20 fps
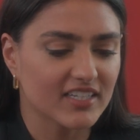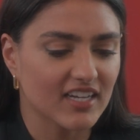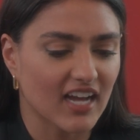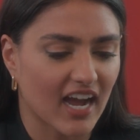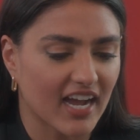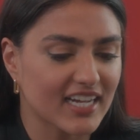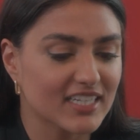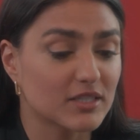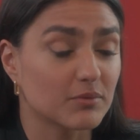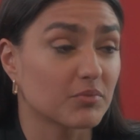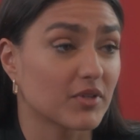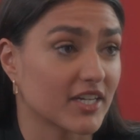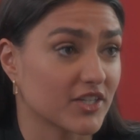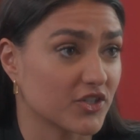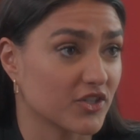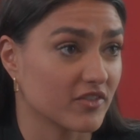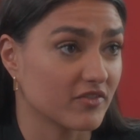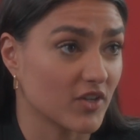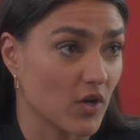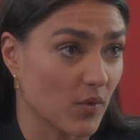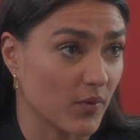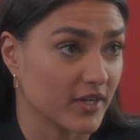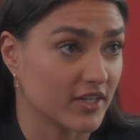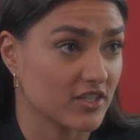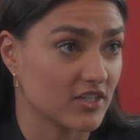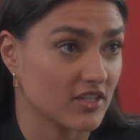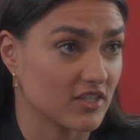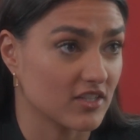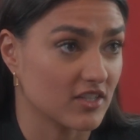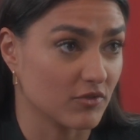I had the pleasure of going
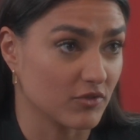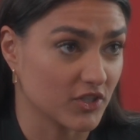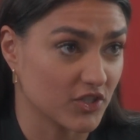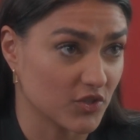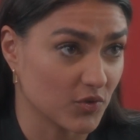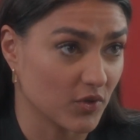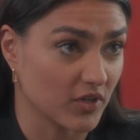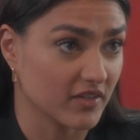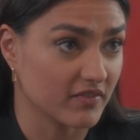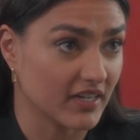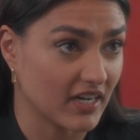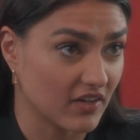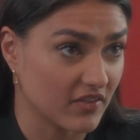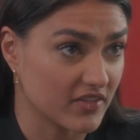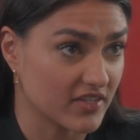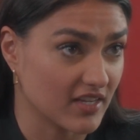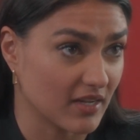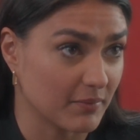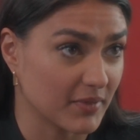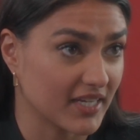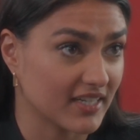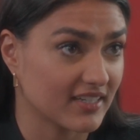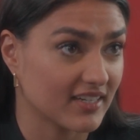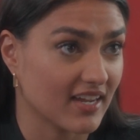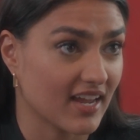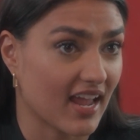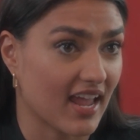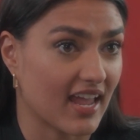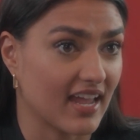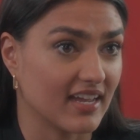to the Restorative Health Summit
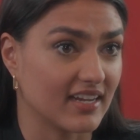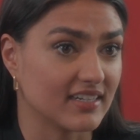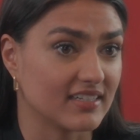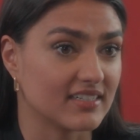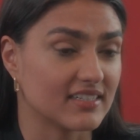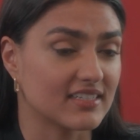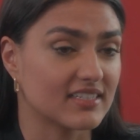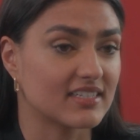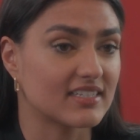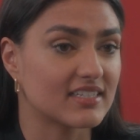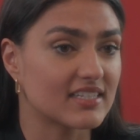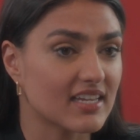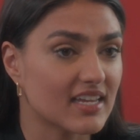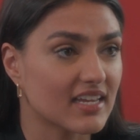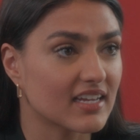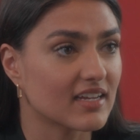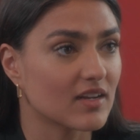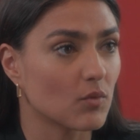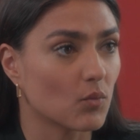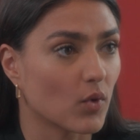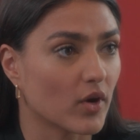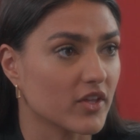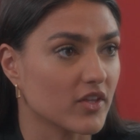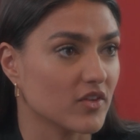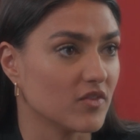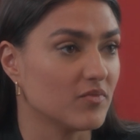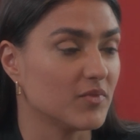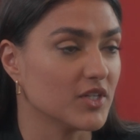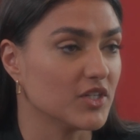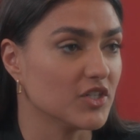and seeing what
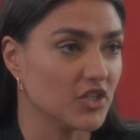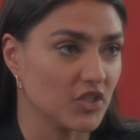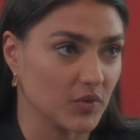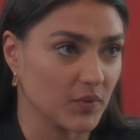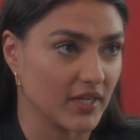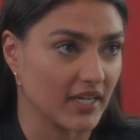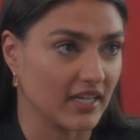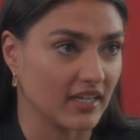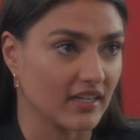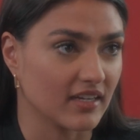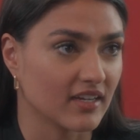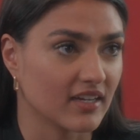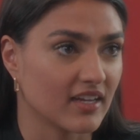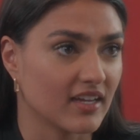you've been doing,